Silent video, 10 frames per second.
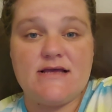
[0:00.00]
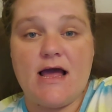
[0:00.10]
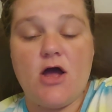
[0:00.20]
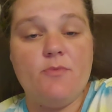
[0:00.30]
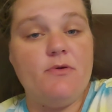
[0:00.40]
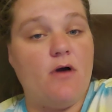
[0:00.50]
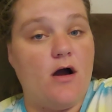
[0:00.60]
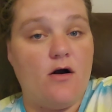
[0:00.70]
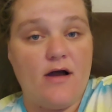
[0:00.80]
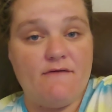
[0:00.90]
I hope you
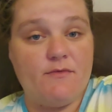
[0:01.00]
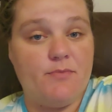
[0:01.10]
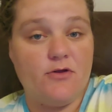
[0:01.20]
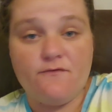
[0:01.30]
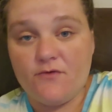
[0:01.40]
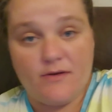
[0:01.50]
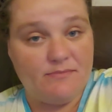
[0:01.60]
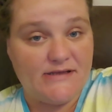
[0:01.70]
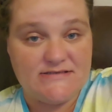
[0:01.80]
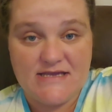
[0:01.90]
all have a beautiful and
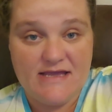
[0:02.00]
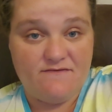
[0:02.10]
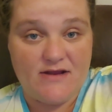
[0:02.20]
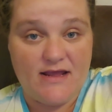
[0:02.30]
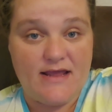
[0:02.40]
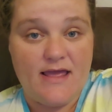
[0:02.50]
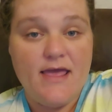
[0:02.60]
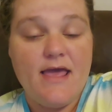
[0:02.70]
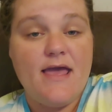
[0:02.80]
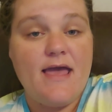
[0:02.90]
blessed evening.
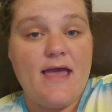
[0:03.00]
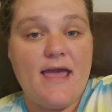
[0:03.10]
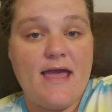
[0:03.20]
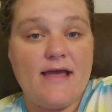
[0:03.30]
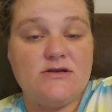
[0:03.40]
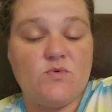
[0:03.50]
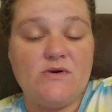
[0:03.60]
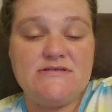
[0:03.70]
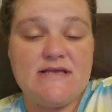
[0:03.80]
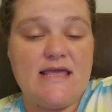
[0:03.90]
And
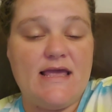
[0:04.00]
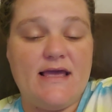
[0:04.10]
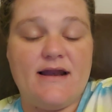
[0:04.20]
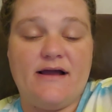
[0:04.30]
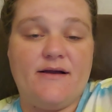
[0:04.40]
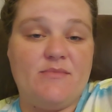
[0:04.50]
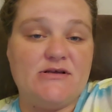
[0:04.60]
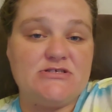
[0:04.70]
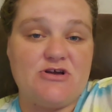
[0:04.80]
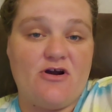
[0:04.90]
once again, I'm
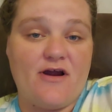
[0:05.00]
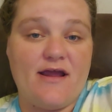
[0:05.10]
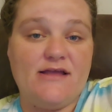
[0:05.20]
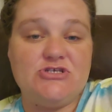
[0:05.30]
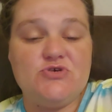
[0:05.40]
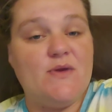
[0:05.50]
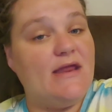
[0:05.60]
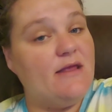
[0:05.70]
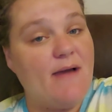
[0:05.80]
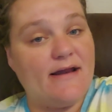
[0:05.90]
sorry to
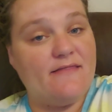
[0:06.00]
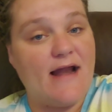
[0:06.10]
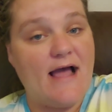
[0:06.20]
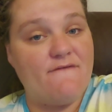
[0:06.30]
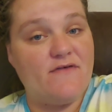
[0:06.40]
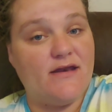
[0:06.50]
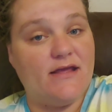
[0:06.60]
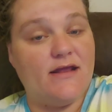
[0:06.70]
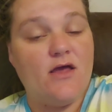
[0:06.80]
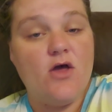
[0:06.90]
anybody that I
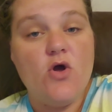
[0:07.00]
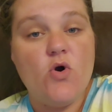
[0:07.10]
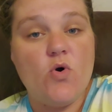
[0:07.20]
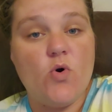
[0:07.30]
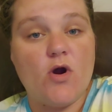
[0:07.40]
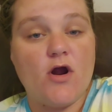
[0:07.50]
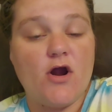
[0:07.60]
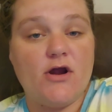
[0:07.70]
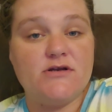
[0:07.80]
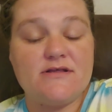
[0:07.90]
offended or
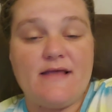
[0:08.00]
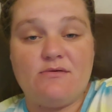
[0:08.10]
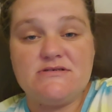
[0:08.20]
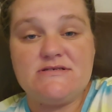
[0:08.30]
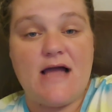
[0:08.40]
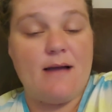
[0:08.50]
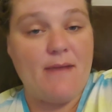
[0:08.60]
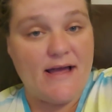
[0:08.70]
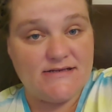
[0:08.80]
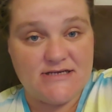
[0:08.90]
hurt. That was not
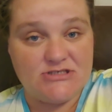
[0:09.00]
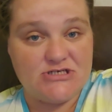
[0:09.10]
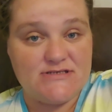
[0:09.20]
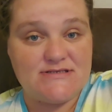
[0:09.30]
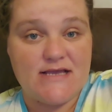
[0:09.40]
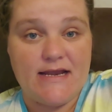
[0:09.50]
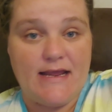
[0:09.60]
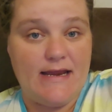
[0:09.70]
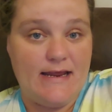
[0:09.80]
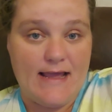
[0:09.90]
my intentions in
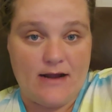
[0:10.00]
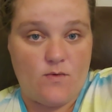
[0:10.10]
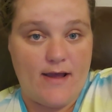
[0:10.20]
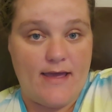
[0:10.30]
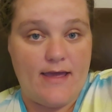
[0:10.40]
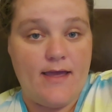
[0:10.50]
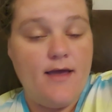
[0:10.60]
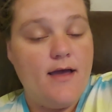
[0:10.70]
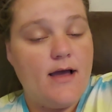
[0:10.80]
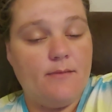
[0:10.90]
any kind of way.
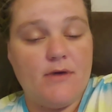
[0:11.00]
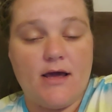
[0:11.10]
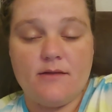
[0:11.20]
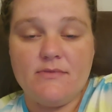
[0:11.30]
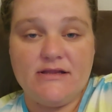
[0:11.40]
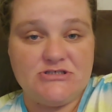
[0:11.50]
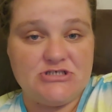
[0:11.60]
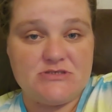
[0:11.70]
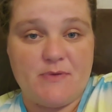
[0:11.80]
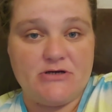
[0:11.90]
I'm not a
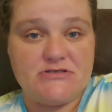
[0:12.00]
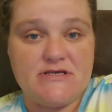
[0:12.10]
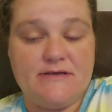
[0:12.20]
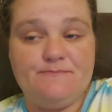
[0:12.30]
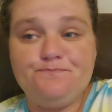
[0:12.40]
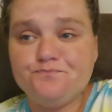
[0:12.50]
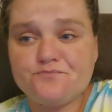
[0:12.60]
malicious person.